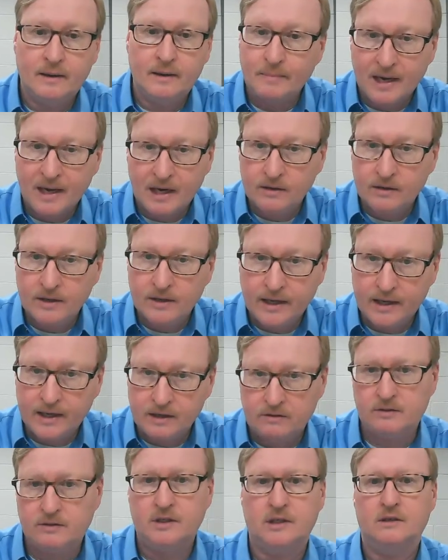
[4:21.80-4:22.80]
about
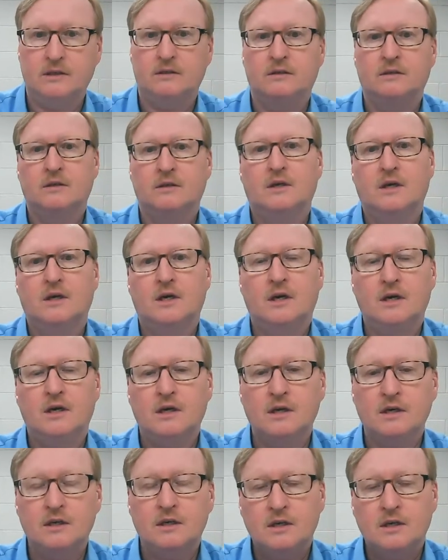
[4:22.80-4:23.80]
accounting.
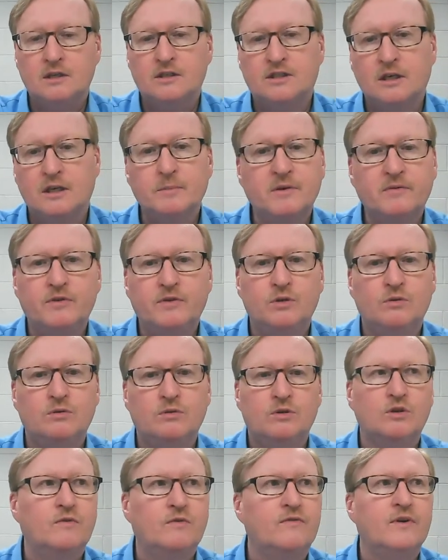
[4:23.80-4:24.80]
Some of
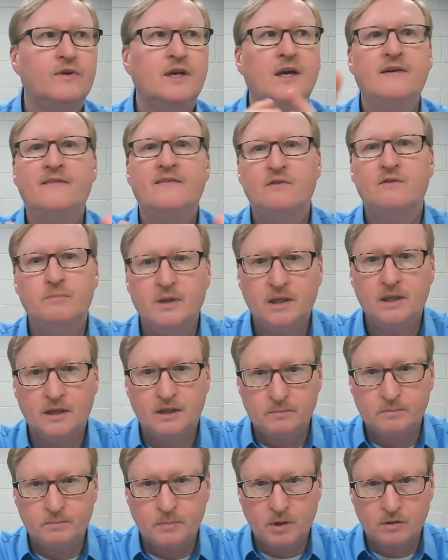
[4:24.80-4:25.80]
you've never been
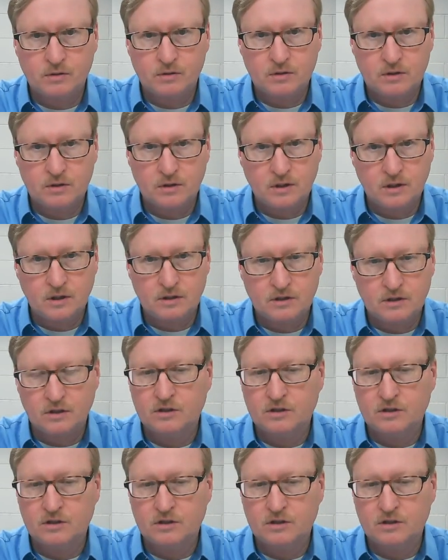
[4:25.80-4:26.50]
exposed to this.